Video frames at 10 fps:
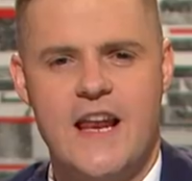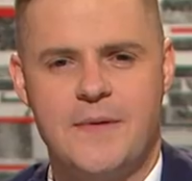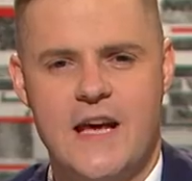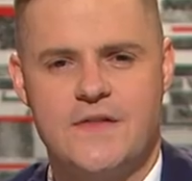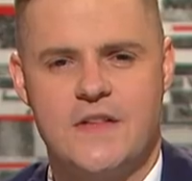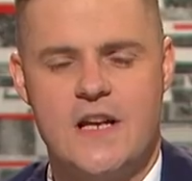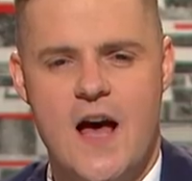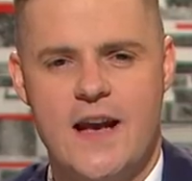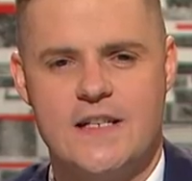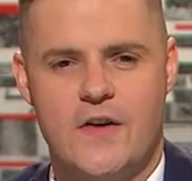guest for
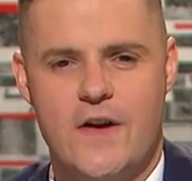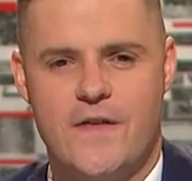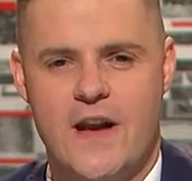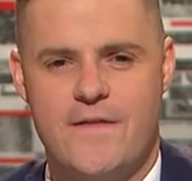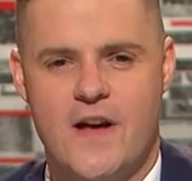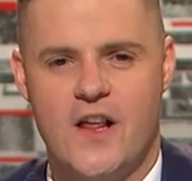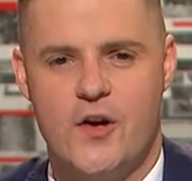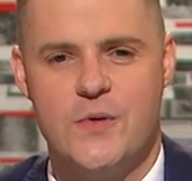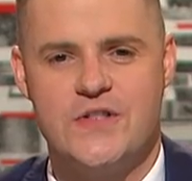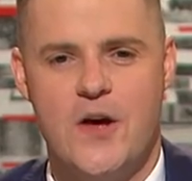tonight is a very funny fellow
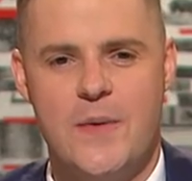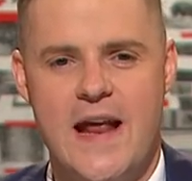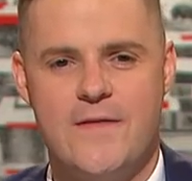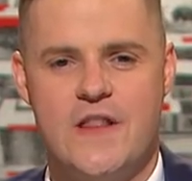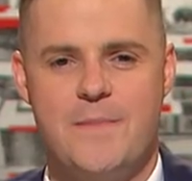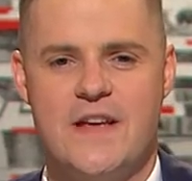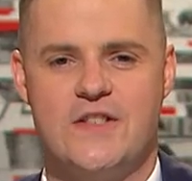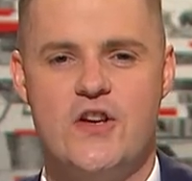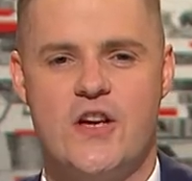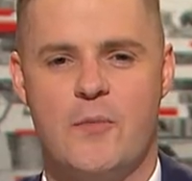who was nominated for the Best
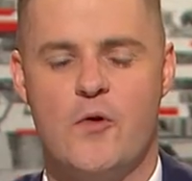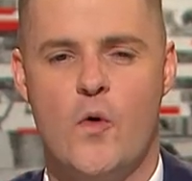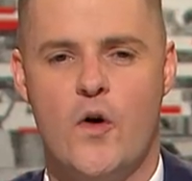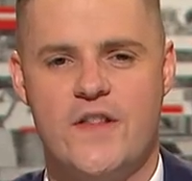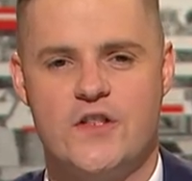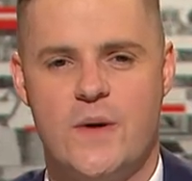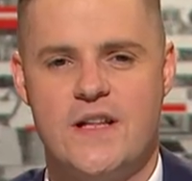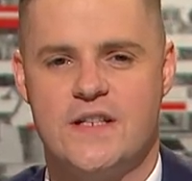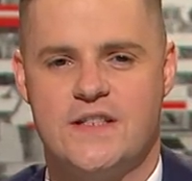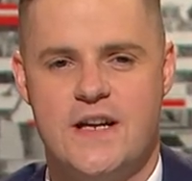Newcomer Award at the
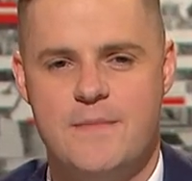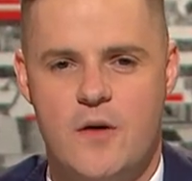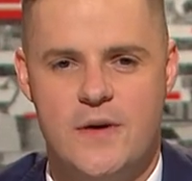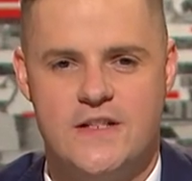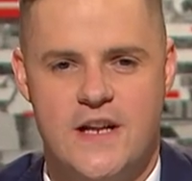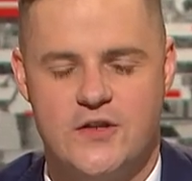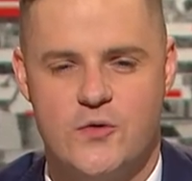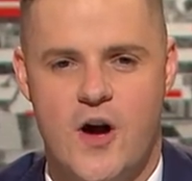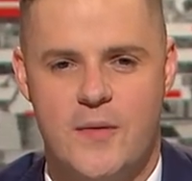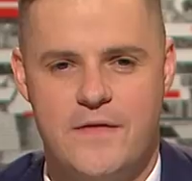2016 Melbourne
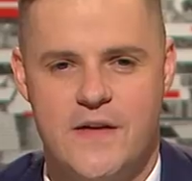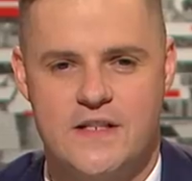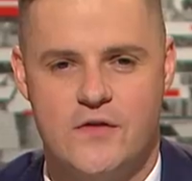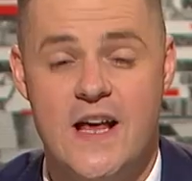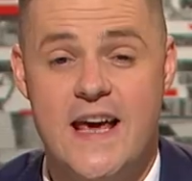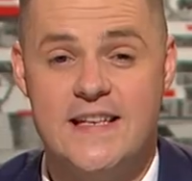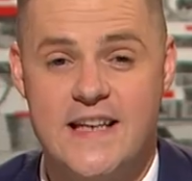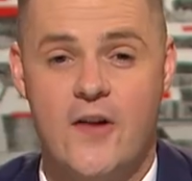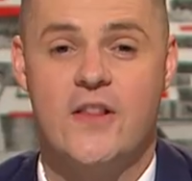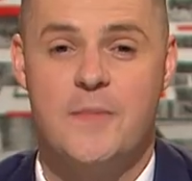International Comedy Festival. He's
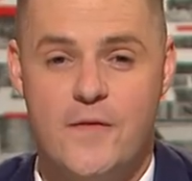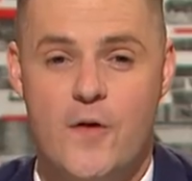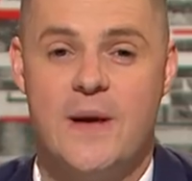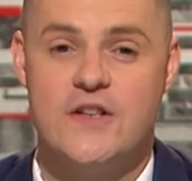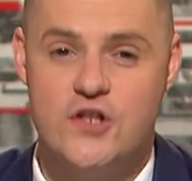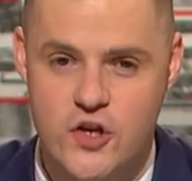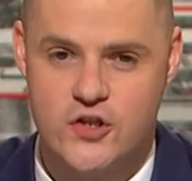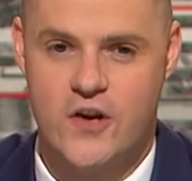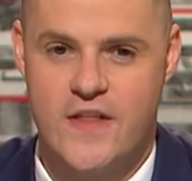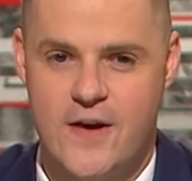currently performing his new
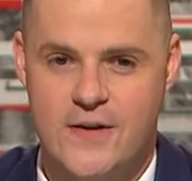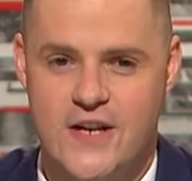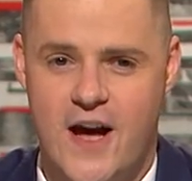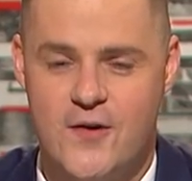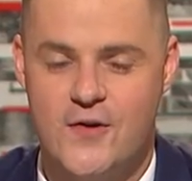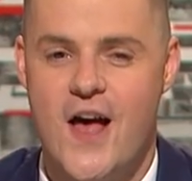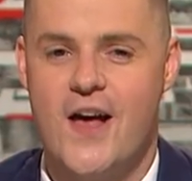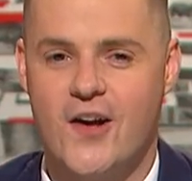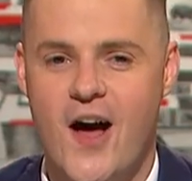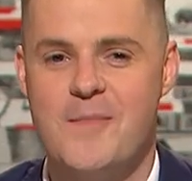show there entitled
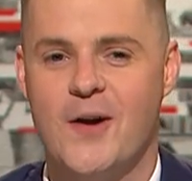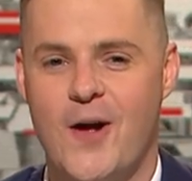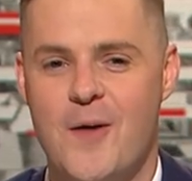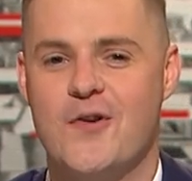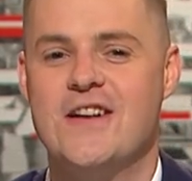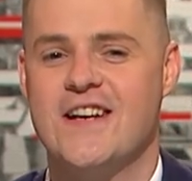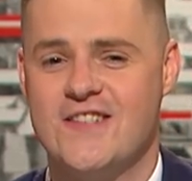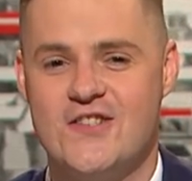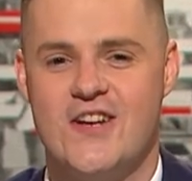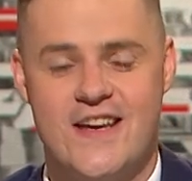Guy Montgomery
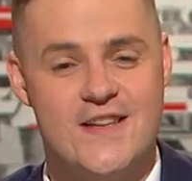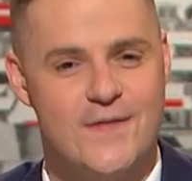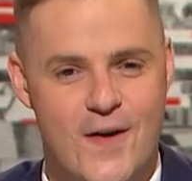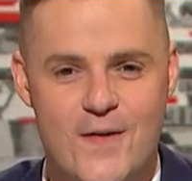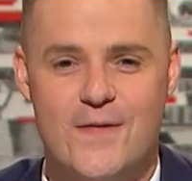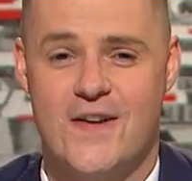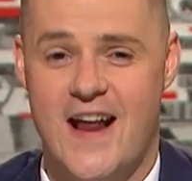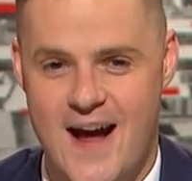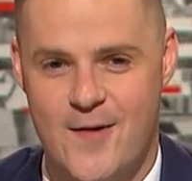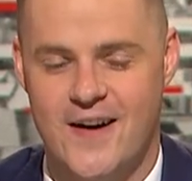Doesn't Check His Phone for an
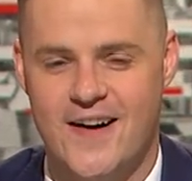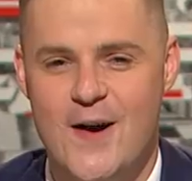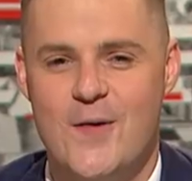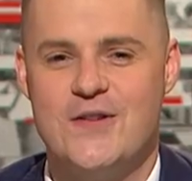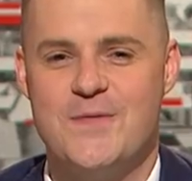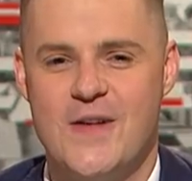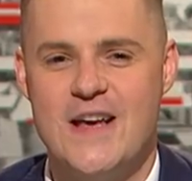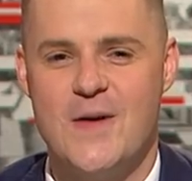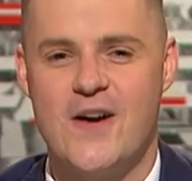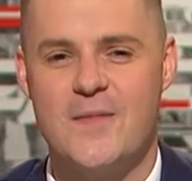Hour. Would you
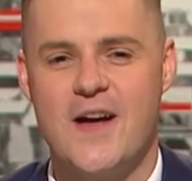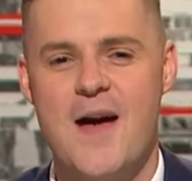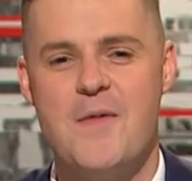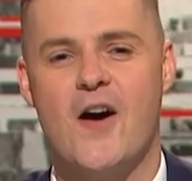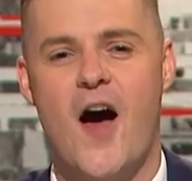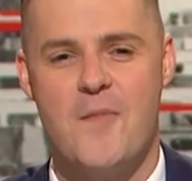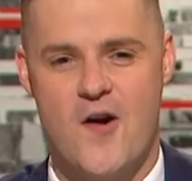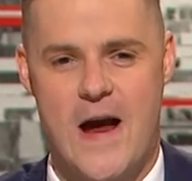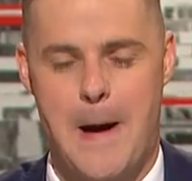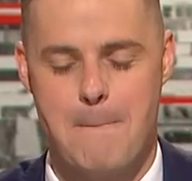please welcome Guy Montgomery?